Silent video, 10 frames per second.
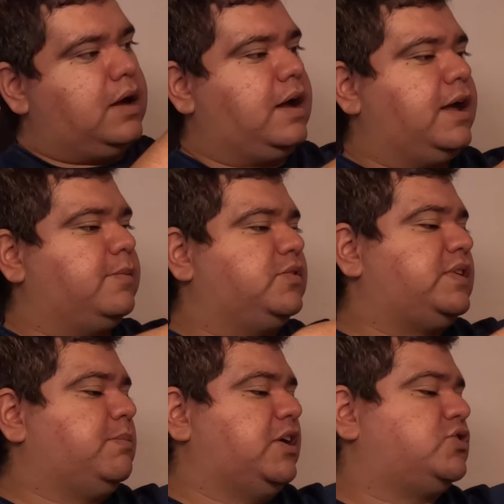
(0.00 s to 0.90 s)
I'm
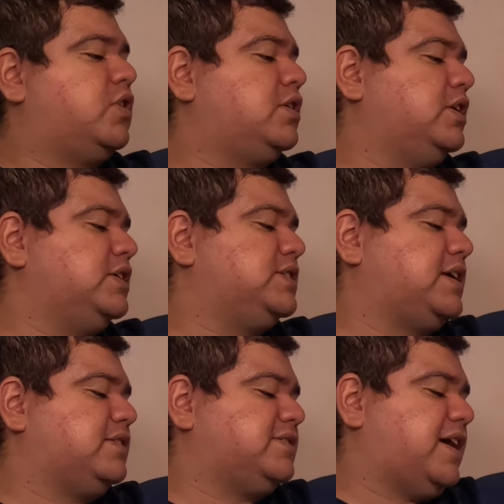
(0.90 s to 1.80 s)
semi-struggling to
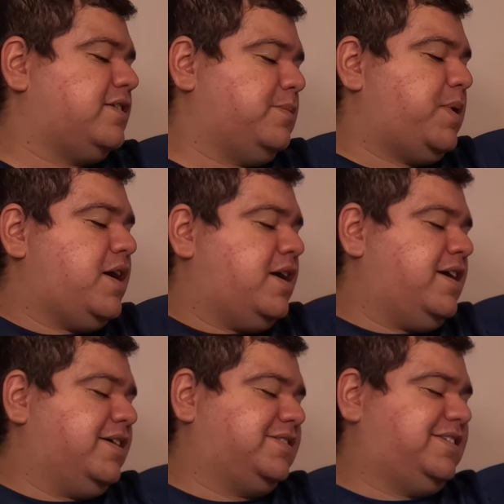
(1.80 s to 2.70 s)
get this out of the
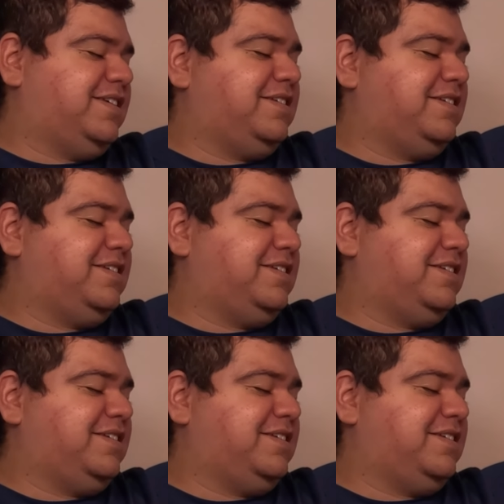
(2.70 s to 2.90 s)
box.